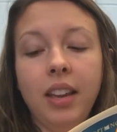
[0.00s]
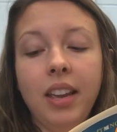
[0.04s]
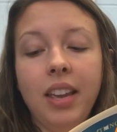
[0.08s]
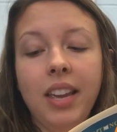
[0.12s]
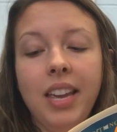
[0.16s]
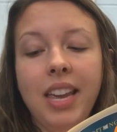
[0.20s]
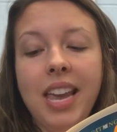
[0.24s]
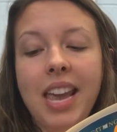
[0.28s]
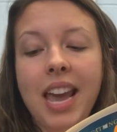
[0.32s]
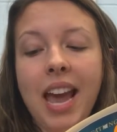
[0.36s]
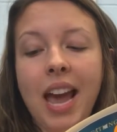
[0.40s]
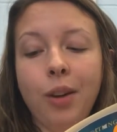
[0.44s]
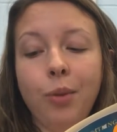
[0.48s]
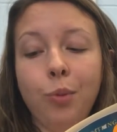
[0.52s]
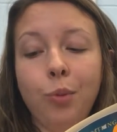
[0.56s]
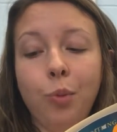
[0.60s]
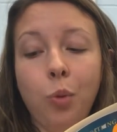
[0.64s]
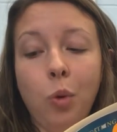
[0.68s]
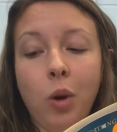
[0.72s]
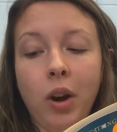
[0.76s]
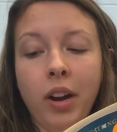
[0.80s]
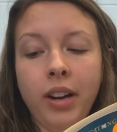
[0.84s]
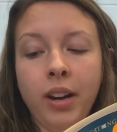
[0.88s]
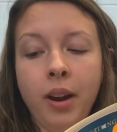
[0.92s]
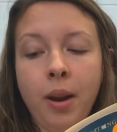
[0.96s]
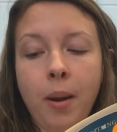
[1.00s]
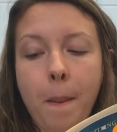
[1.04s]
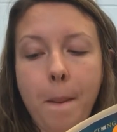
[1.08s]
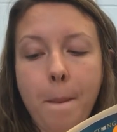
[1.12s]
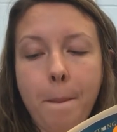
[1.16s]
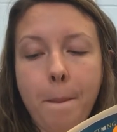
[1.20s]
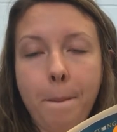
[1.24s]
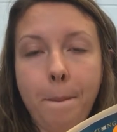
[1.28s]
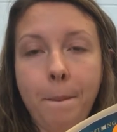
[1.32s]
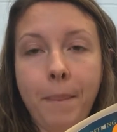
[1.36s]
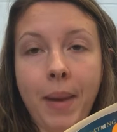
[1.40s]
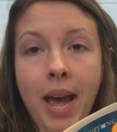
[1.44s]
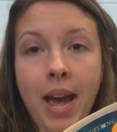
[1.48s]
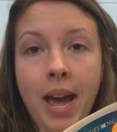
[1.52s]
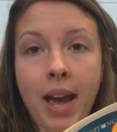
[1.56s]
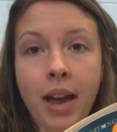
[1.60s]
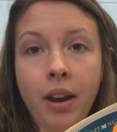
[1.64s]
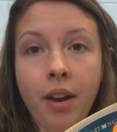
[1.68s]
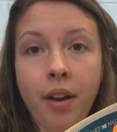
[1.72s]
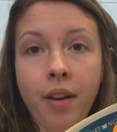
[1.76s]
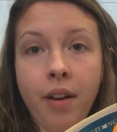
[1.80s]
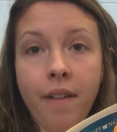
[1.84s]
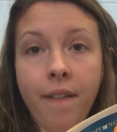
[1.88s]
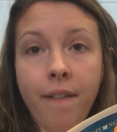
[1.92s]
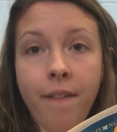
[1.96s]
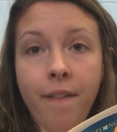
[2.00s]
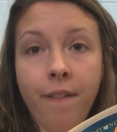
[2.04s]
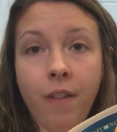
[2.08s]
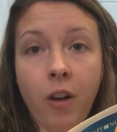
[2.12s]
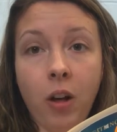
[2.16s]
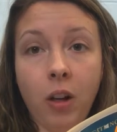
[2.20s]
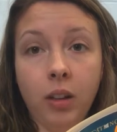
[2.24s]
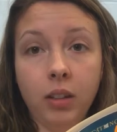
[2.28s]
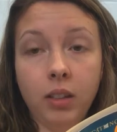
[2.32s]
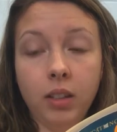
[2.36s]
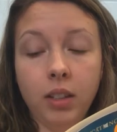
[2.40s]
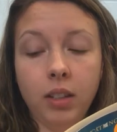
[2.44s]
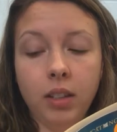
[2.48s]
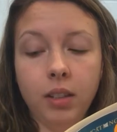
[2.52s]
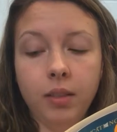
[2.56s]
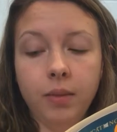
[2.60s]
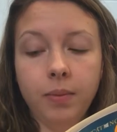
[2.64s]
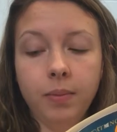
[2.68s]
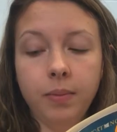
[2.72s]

He had one bad fault.